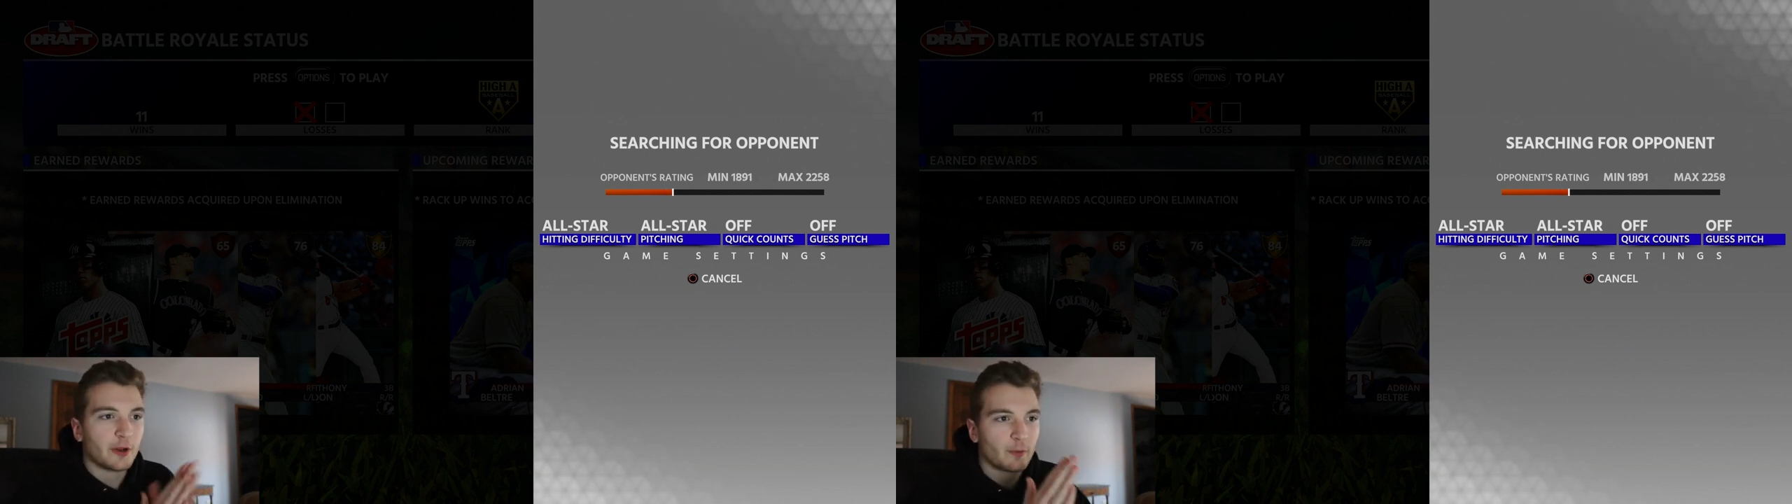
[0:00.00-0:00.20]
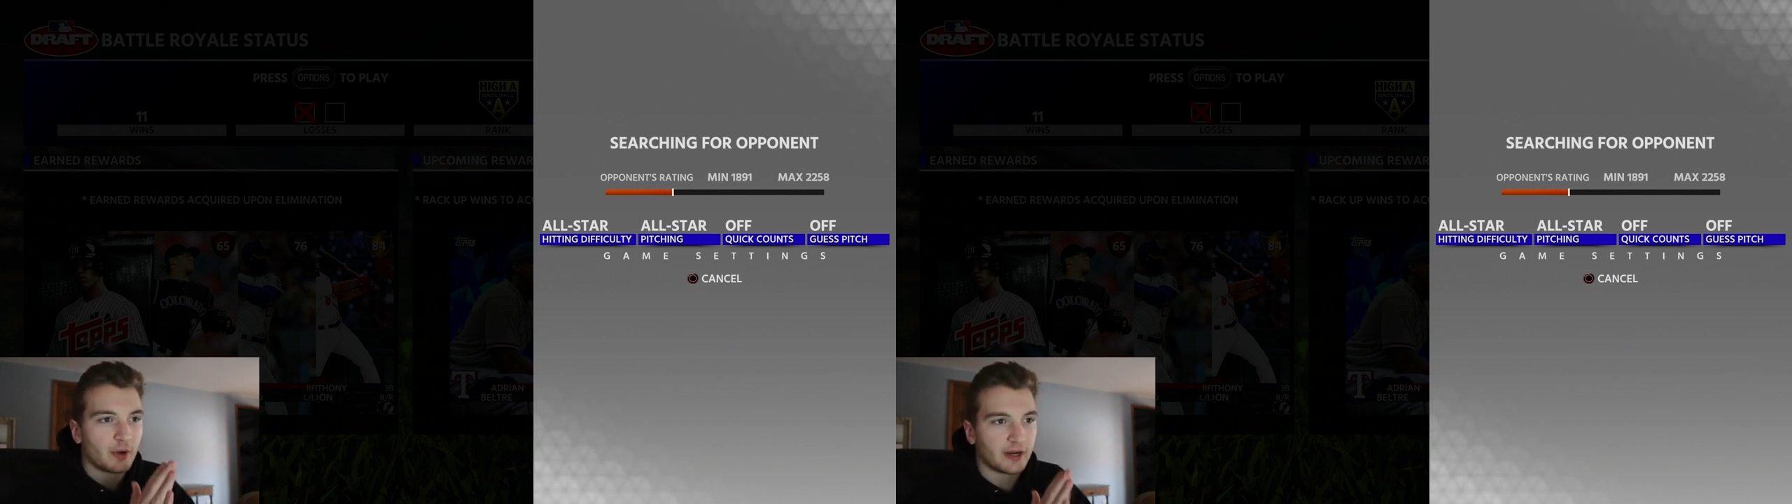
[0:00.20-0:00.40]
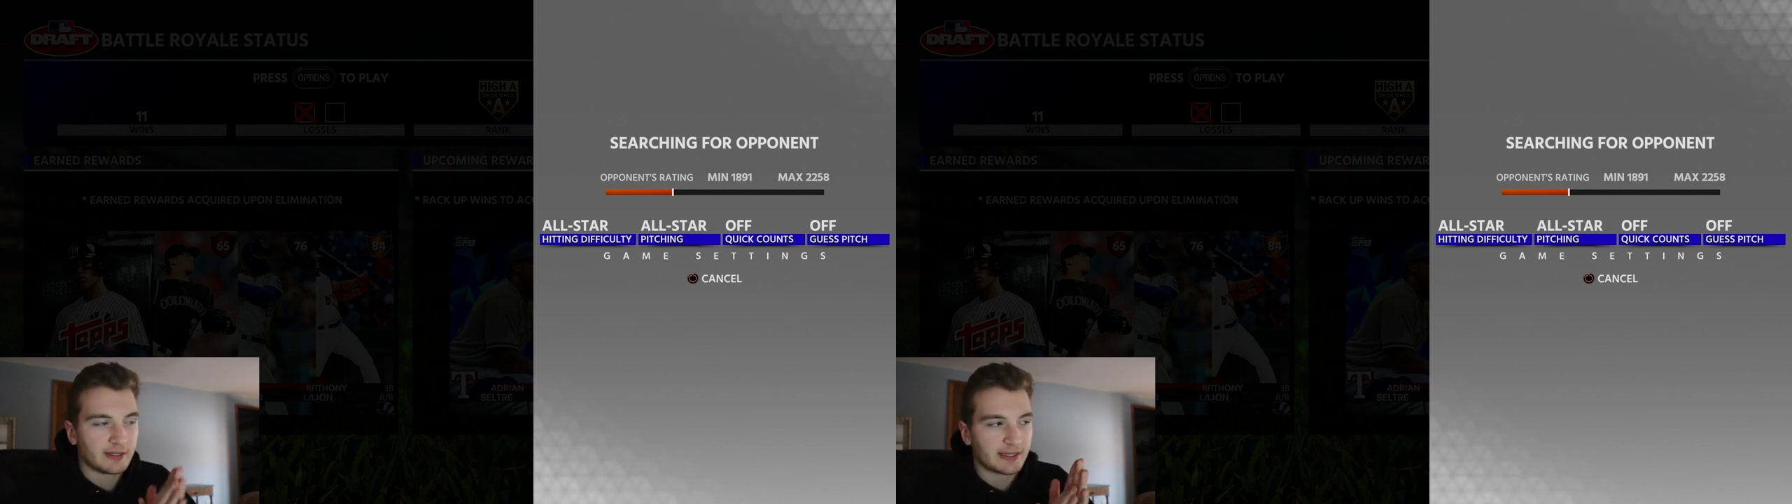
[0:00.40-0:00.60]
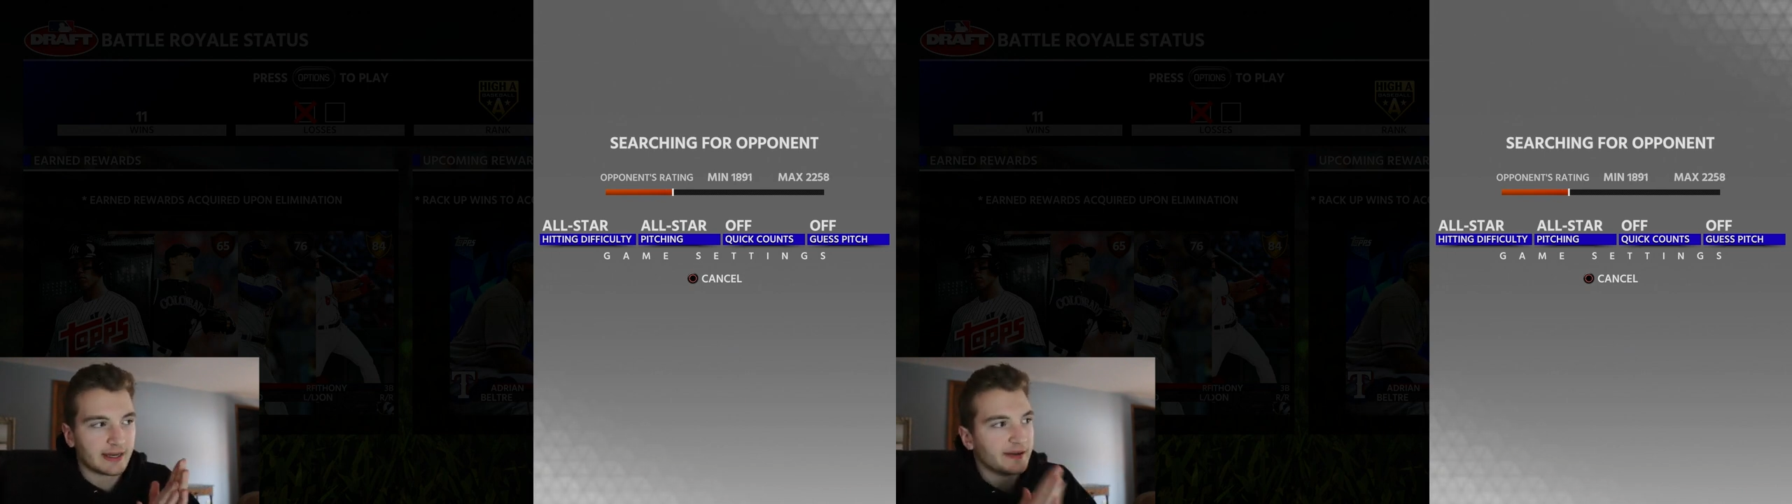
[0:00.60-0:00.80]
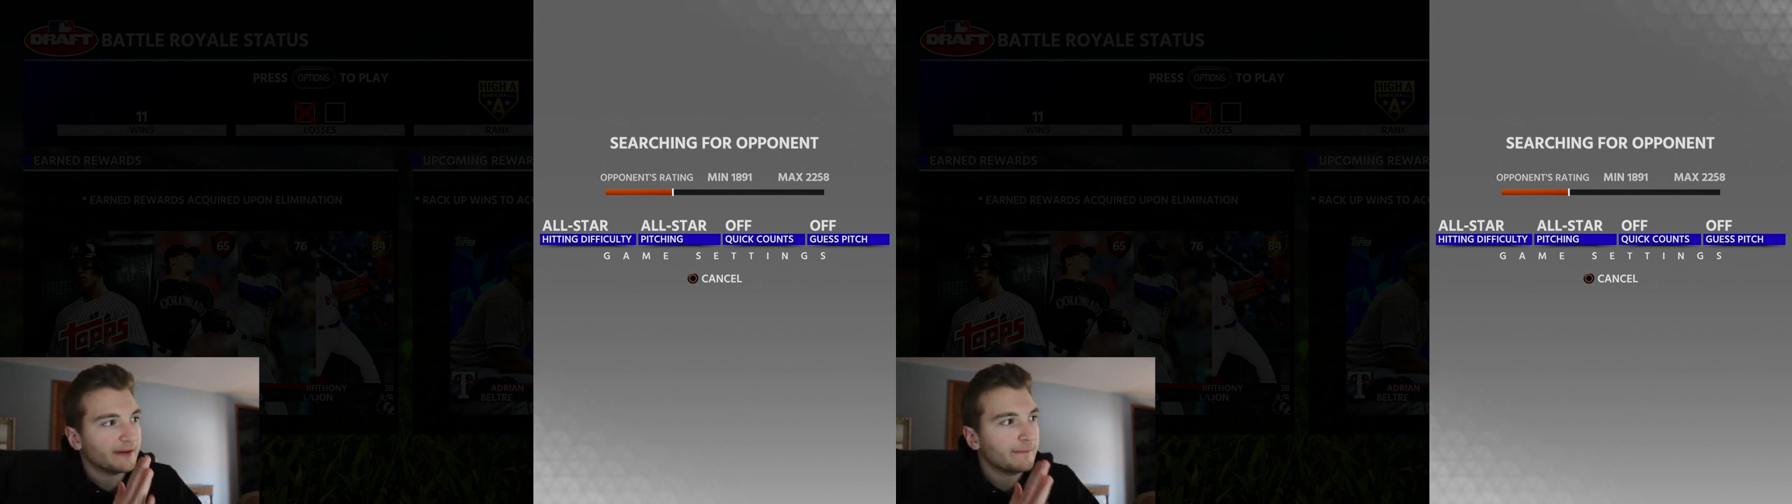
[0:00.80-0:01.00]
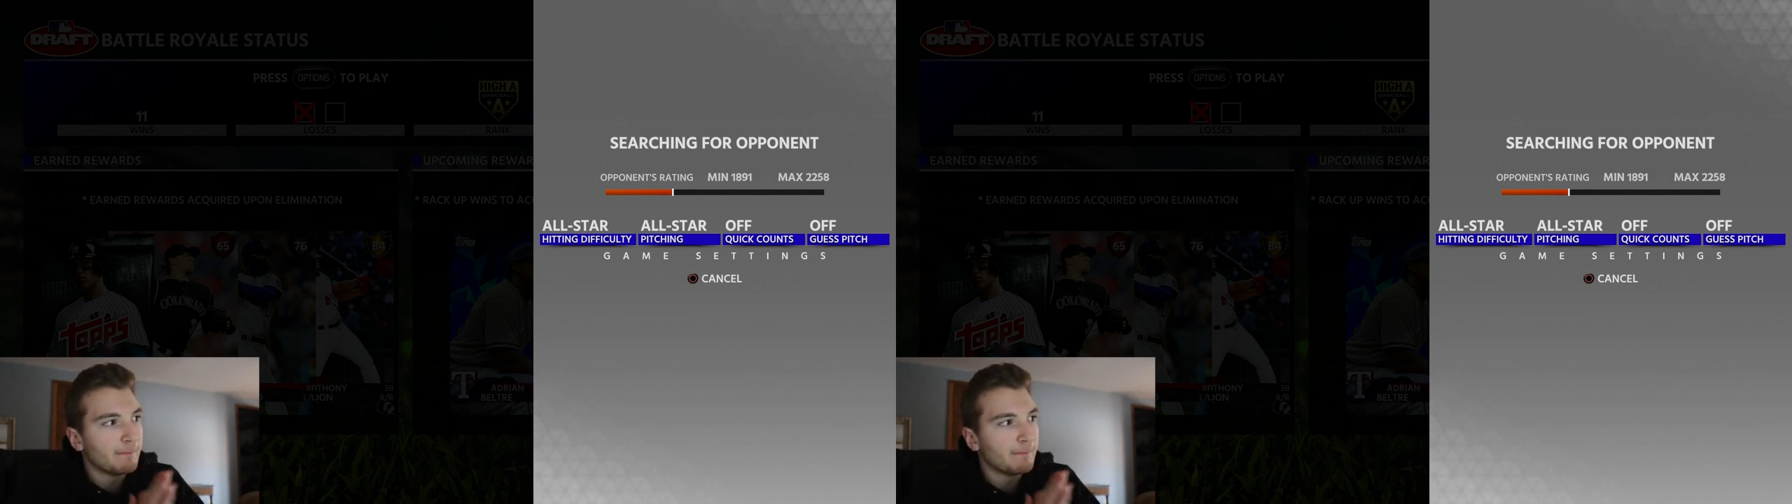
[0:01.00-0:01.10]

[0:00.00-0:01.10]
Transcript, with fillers: no pun intended.